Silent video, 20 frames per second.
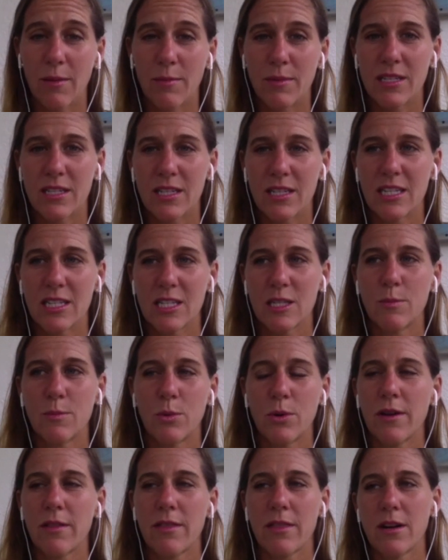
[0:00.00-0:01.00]
element to this
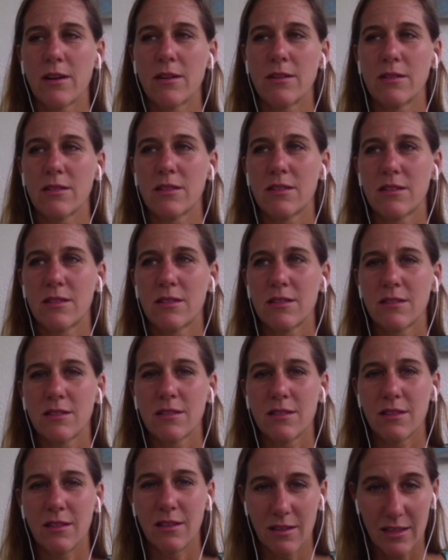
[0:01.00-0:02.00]
sport. There's
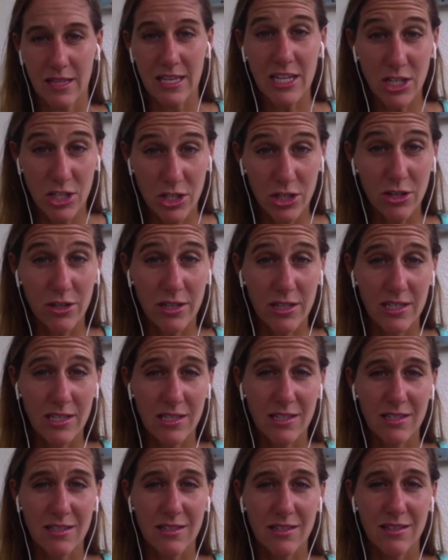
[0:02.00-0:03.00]
the
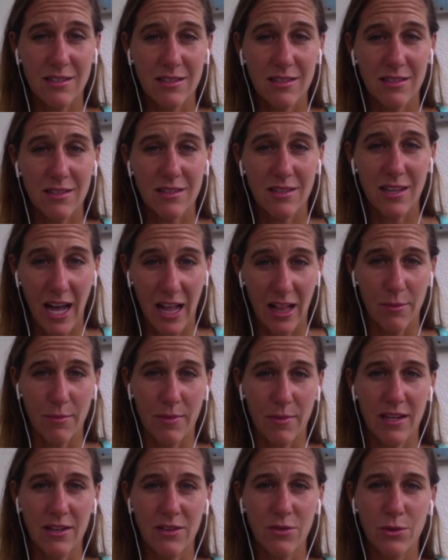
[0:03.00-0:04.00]
endurance
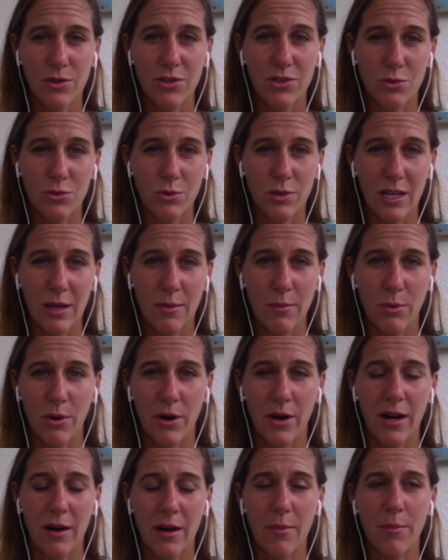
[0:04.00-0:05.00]
element, which is really
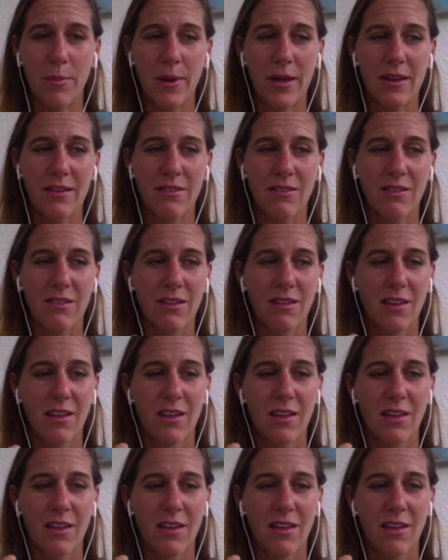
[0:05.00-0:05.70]
important, but